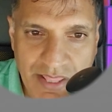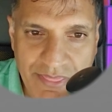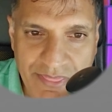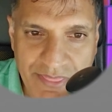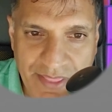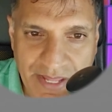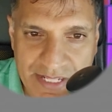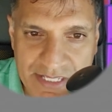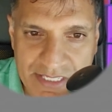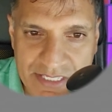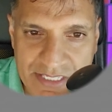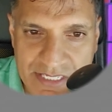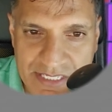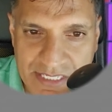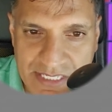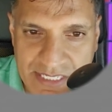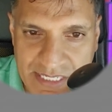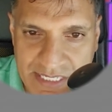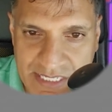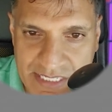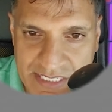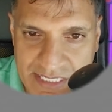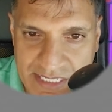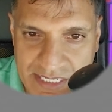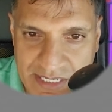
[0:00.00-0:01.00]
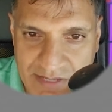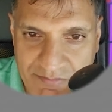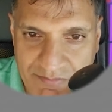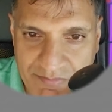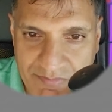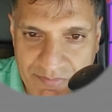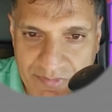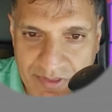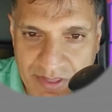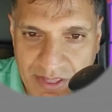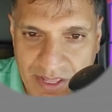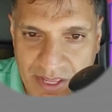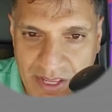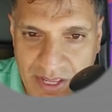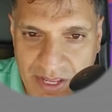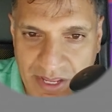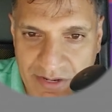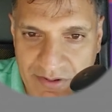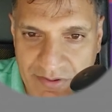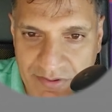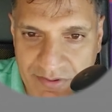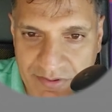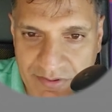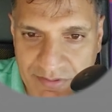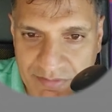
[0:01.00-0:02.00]
That's easy.
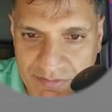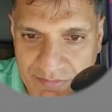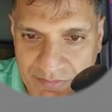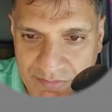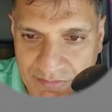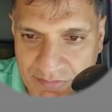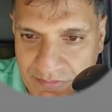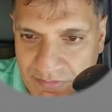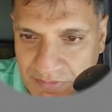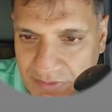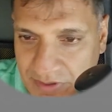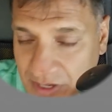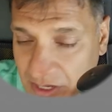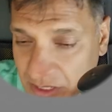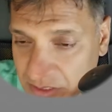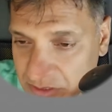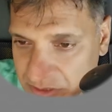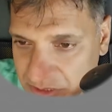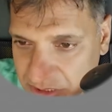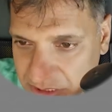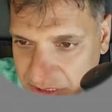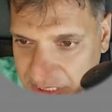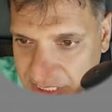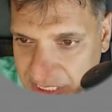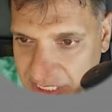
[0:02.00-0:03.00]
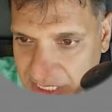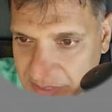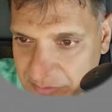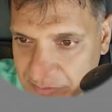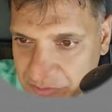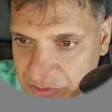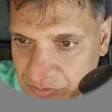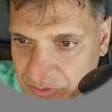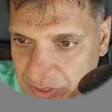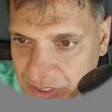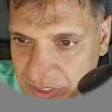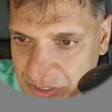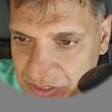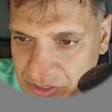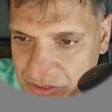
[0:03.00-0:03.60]
And color schemes, right?